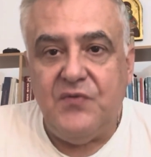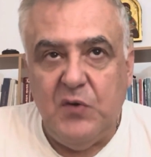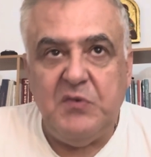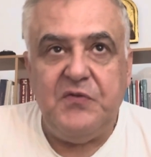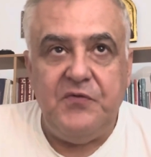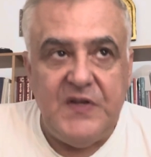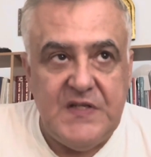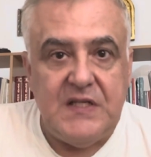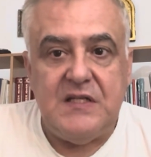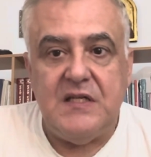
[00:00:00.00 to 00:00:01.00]
form of
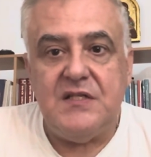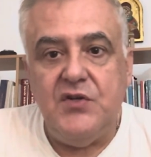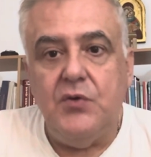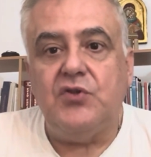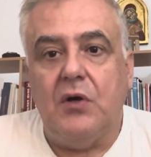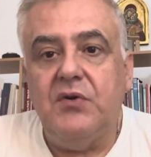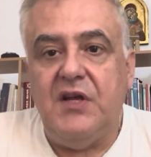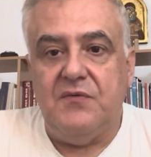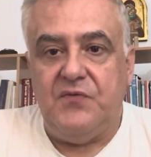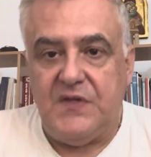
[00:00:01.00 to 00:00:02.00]
physics is
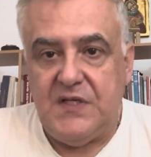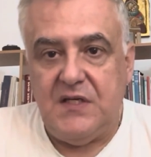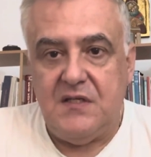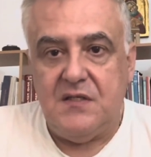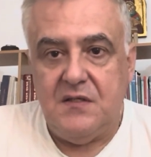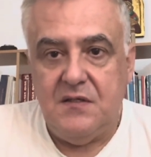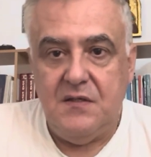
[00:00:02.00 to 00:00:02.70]
Newtonian physics,